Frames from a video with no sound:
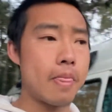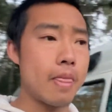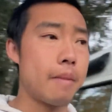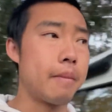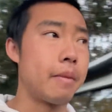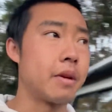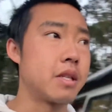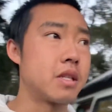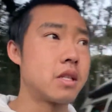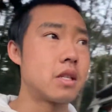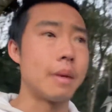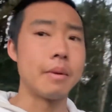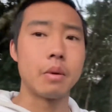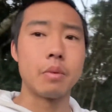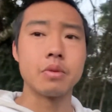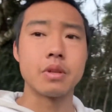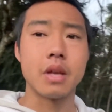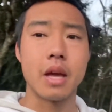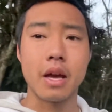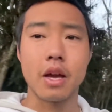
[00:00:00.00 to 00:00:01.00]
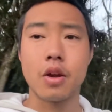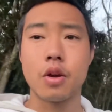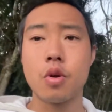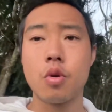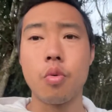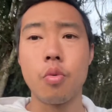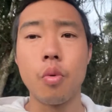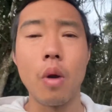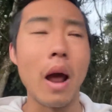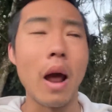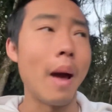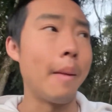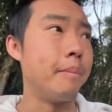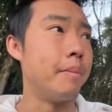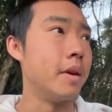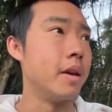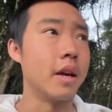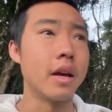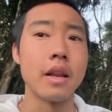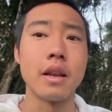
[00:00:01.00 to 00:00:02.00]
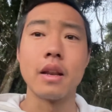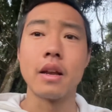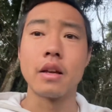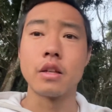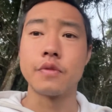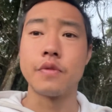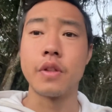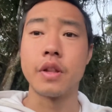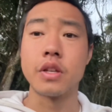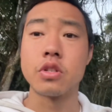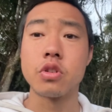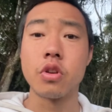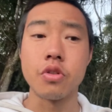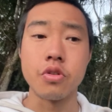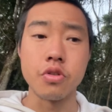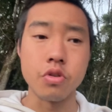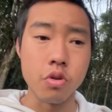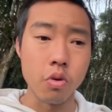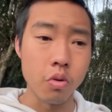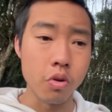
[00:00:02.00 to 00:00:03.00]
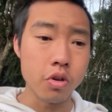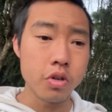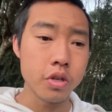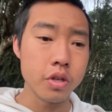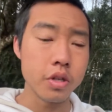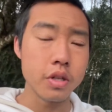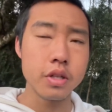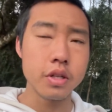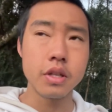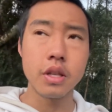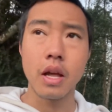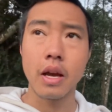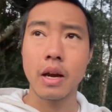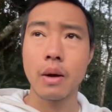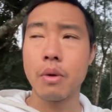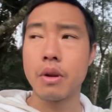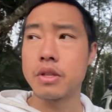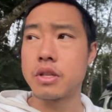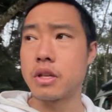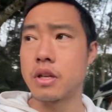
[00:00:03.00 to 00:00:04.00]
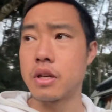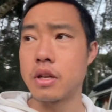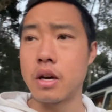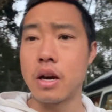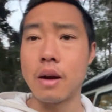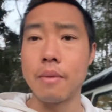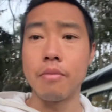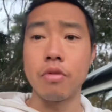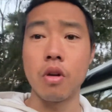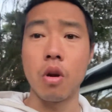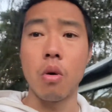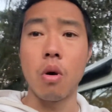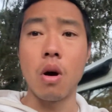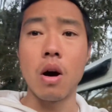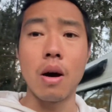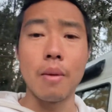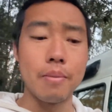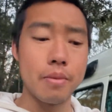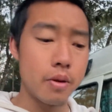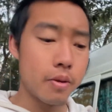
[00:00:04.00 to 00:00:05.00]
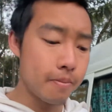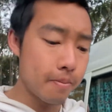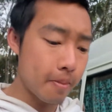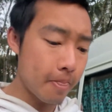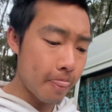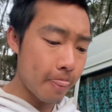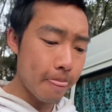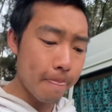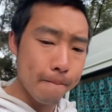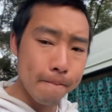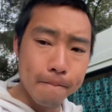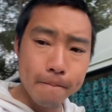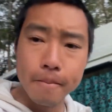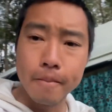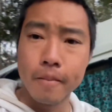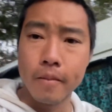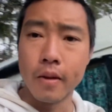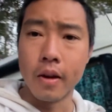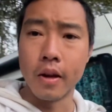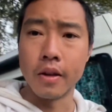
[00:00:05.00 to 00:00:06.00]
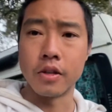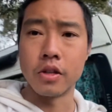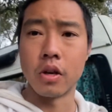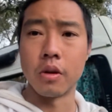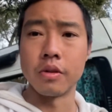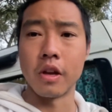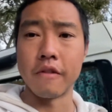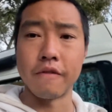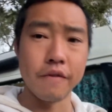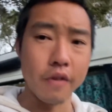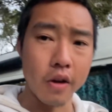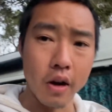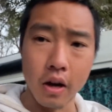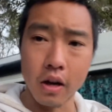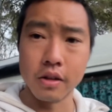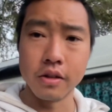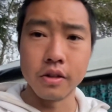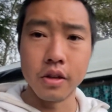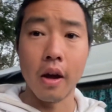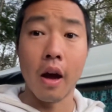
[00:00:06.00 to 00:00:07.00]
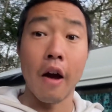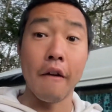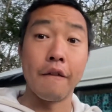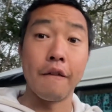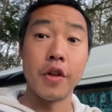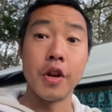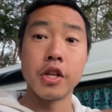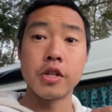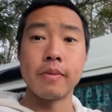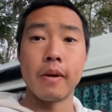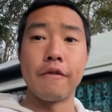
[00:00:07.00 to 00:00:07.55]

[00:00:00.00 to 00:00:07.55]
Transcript: My stomach was like cramping and I was feeling so nauseous. Like I wanted to throw up. And so I was like, fuck. So I finished my